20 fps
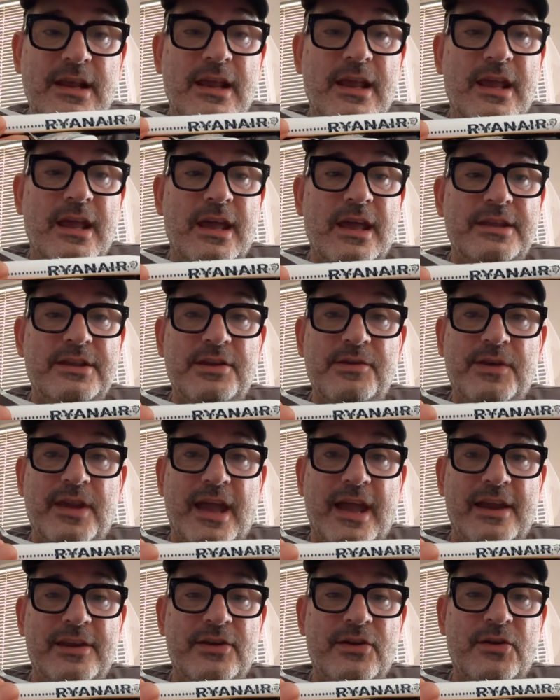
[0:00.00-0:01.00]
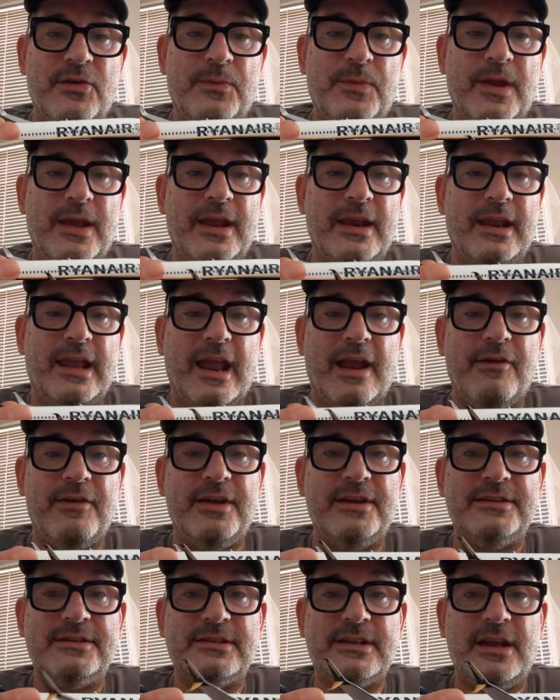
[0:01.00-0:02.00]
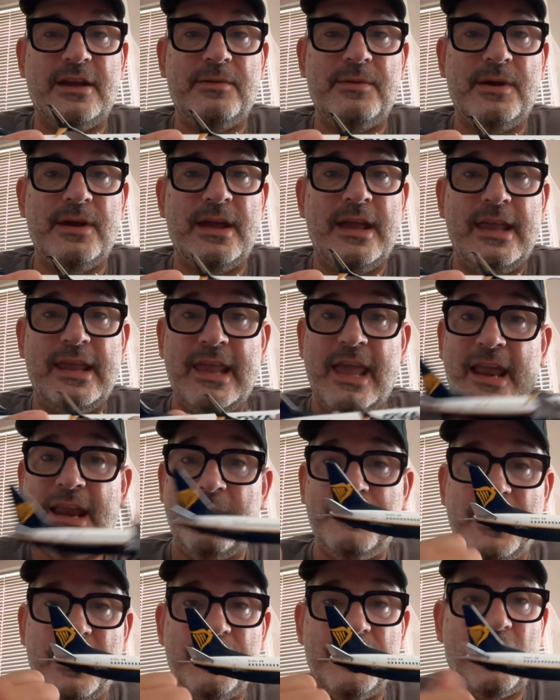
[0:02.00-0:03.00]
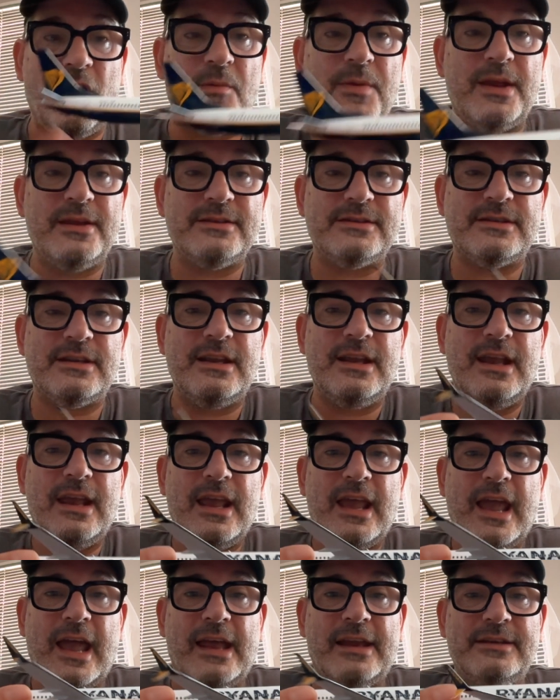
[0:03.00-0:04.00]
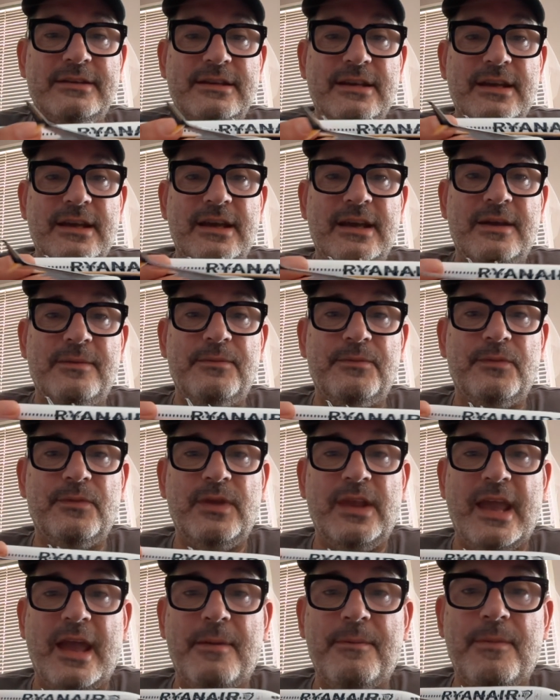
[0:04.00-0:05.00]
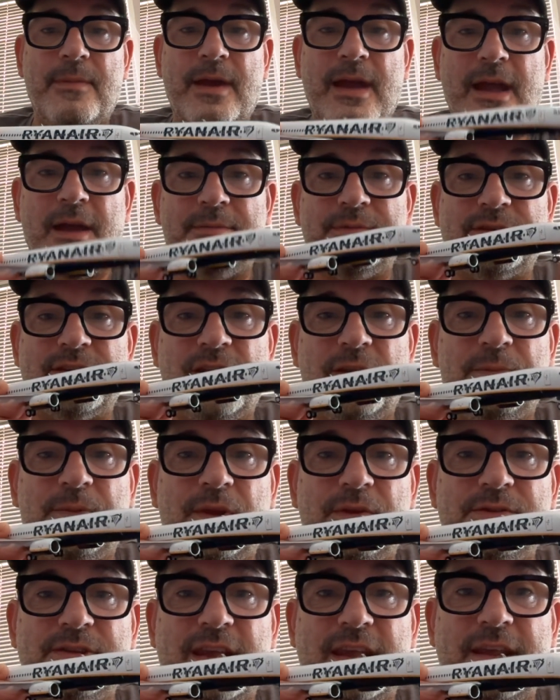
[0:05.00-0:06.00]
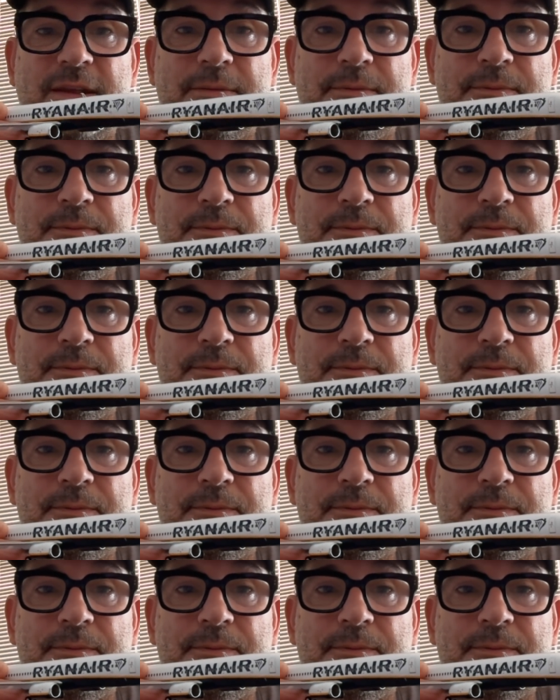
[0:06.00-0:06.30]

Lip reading: UK and European carriers. So yeah, let me know in the comments, and yeah, absolute beauty.